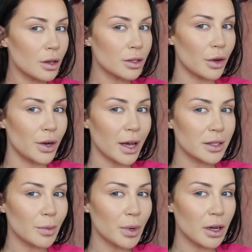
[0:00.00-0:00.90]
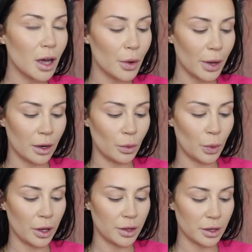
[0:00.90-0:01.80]
So next I'm going to go in
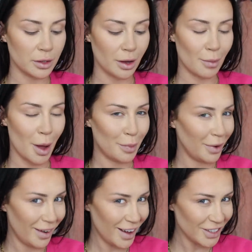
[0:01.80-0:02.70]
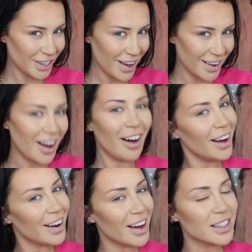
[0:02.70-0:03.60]
with some blusher and
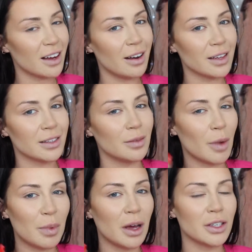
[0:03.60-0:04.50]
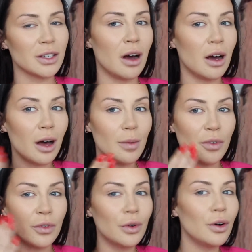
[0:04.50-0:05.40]
highlight. I like to do my blush and highlight
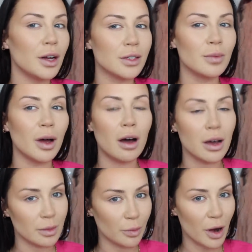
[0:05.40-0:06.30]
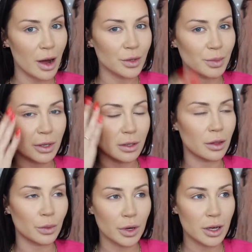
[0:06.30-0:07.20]
before I do my eyes and brows because
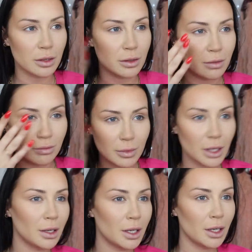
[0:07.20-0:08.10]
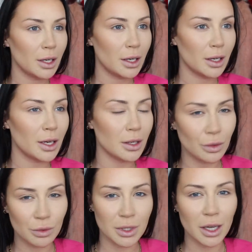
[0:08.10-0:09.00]
otherwise it
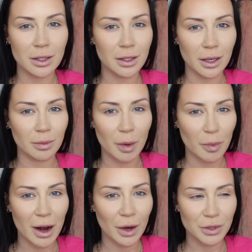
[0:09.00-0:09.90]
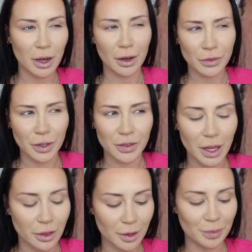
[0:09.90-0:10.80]
gets all dusty in my brows after I've
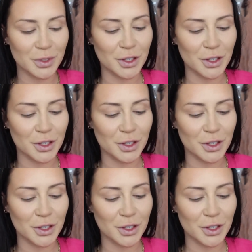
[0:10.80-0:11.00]
done them.